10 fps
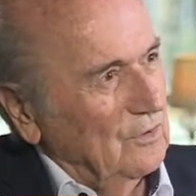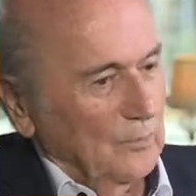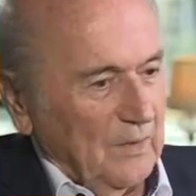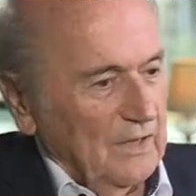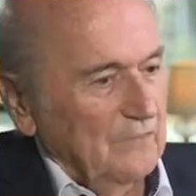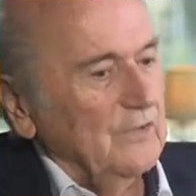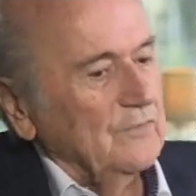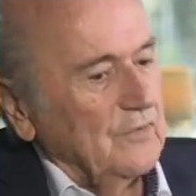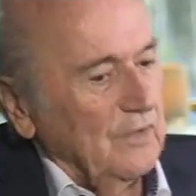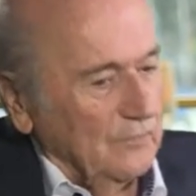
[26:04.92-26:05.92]
To play
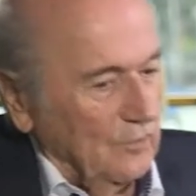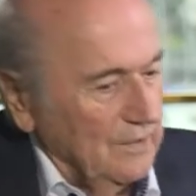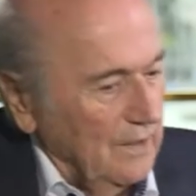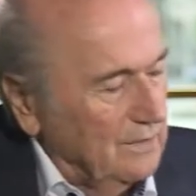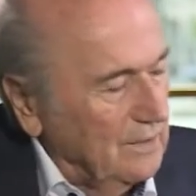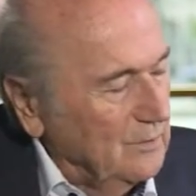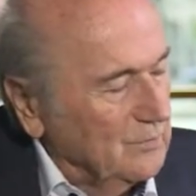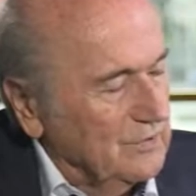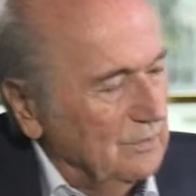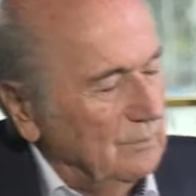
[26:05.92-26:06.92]
with 48
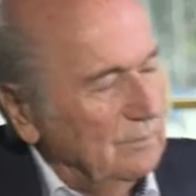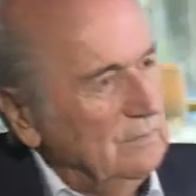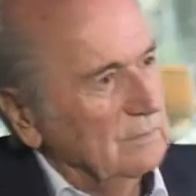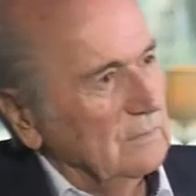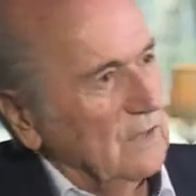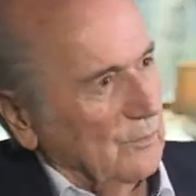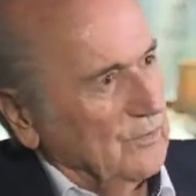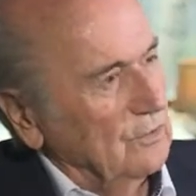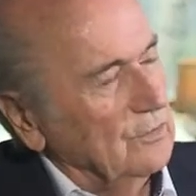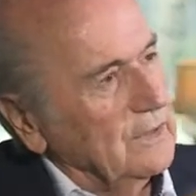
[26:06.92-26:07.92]
teams.
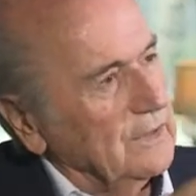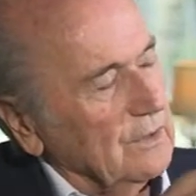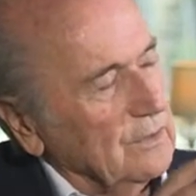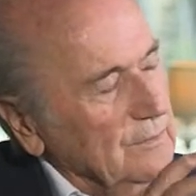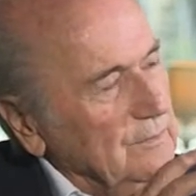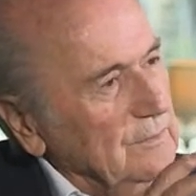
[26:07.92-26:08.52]
Absolutely wrong.